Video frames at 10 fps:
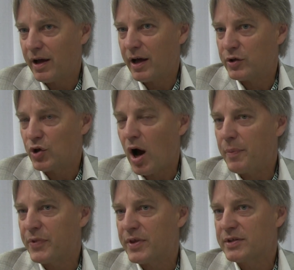
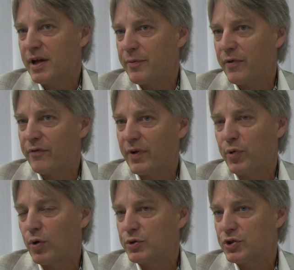adopt this type of
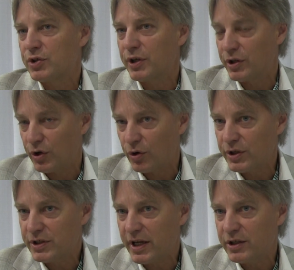approach in the
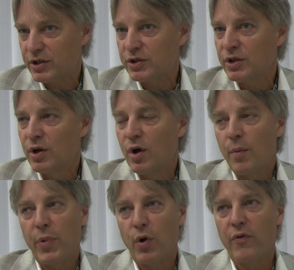early stages.
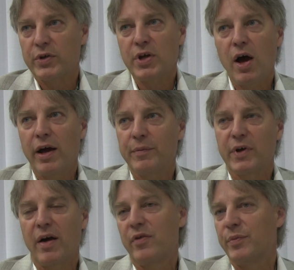But over
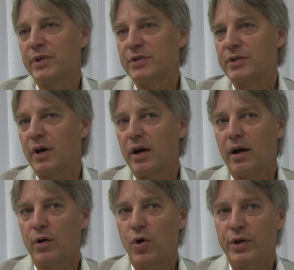time, governments
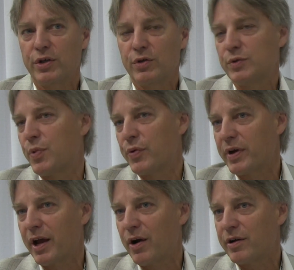are going to use both
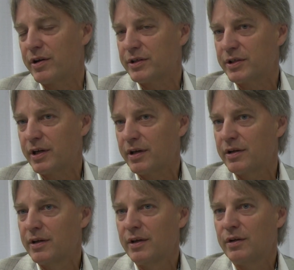a carrot and a stick.
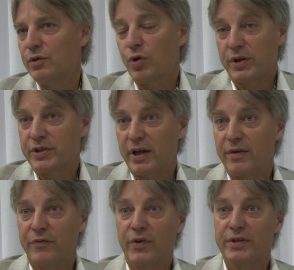New York
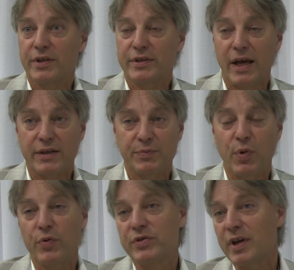State, for instance, has
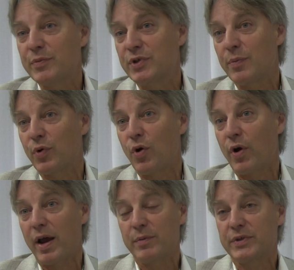both subsidy
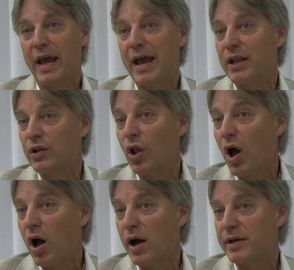programs and
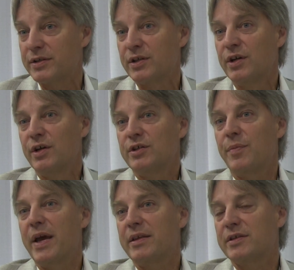laws to
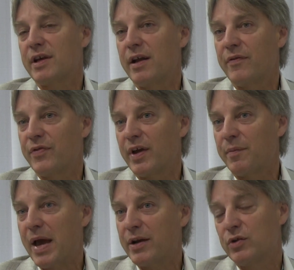make this kind of
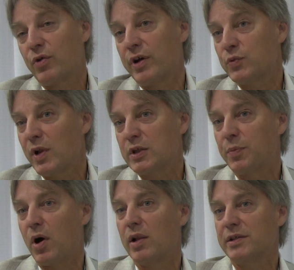thing mandatory, as well as
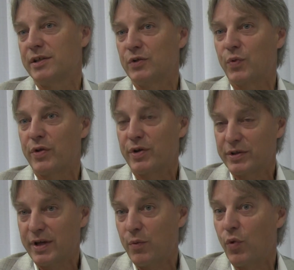policies where they're
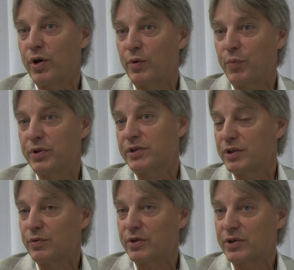saying we're going to put this
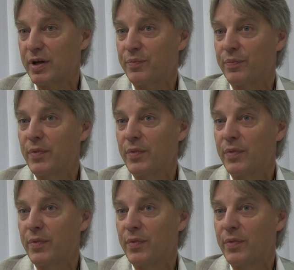into our state